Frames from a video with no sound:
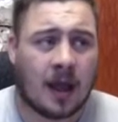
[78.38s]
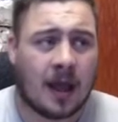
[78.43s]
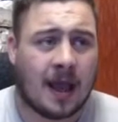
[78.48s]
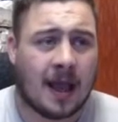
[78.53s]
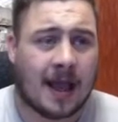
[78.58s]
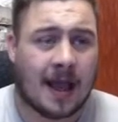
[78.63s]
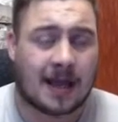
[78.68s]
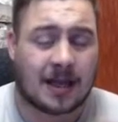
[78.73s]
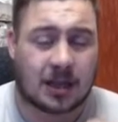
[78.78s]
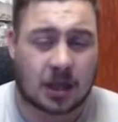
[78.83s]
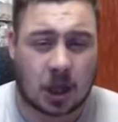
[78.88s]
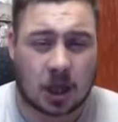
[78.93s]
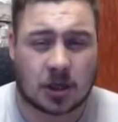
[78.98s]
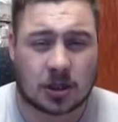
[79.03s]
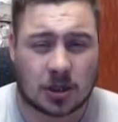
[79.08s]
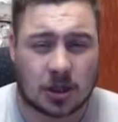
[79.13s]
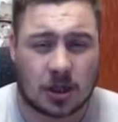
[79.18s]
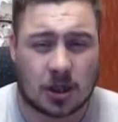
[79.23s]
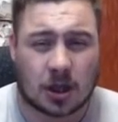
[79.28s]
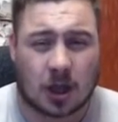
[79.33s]
It
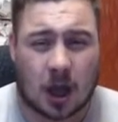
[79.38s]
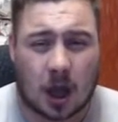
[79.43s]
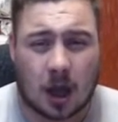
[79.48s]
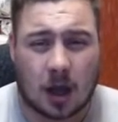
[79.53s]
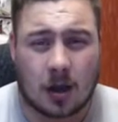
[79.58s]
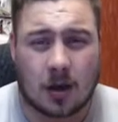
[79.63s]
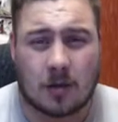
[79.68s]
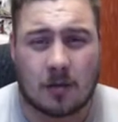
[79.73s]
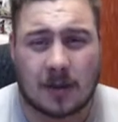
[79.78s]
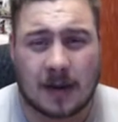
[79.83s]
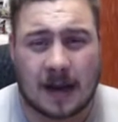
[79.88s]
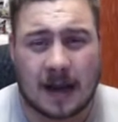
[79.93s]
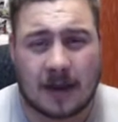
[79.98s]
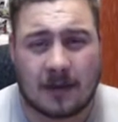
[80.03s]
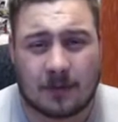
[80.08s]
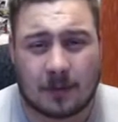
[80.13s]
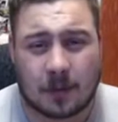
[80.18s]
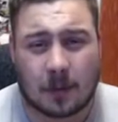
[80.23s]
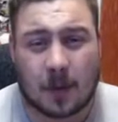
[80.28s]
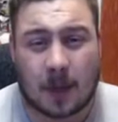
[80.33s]
does look
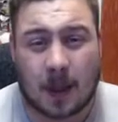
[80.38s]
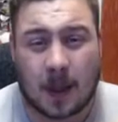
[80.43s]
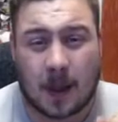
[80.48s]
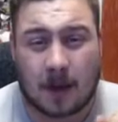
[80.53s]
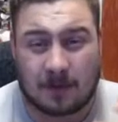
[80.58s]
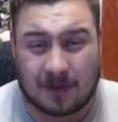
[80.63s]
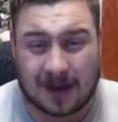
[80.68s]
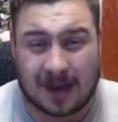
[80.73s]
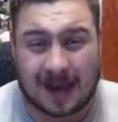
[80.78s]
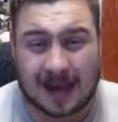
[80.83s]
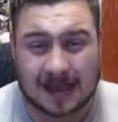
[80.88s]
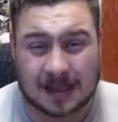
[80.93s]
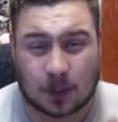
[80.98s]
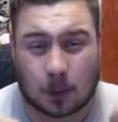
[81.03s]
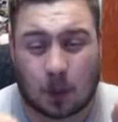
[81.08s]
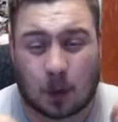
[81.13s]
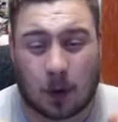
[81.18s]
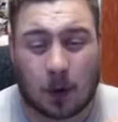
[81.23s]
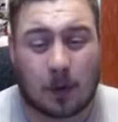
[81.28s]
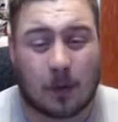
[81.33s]
unbelievable. The only thing is,
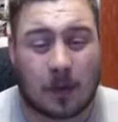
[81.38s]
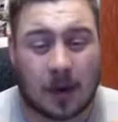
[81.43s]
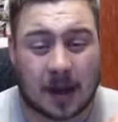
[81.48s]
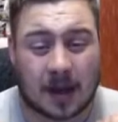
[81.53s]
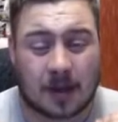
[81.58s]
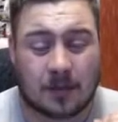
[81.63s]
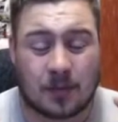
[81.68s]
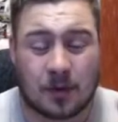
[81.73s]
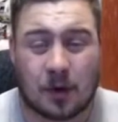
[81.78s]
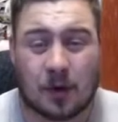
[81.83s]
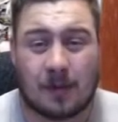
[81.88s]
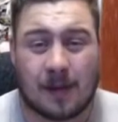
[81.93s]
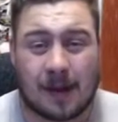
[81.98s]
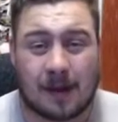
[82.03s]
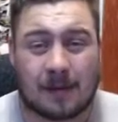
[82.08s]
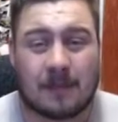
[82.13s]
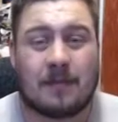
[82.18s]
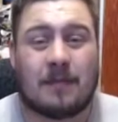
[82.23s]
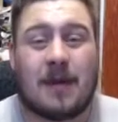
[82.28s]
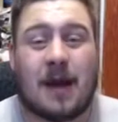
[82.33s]
will my computer be
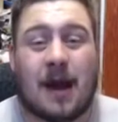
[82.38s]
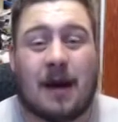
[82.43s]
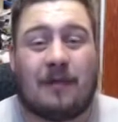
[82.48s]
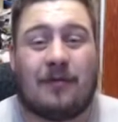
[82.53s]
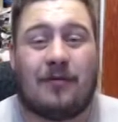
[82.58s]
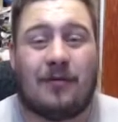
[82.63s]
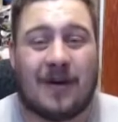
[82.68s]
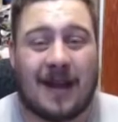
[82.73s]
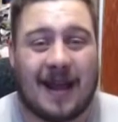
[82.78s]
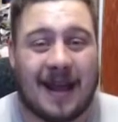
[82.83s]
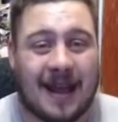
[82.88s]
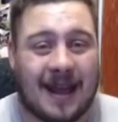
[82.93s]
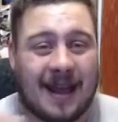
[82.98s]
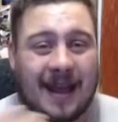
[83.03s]
up for it?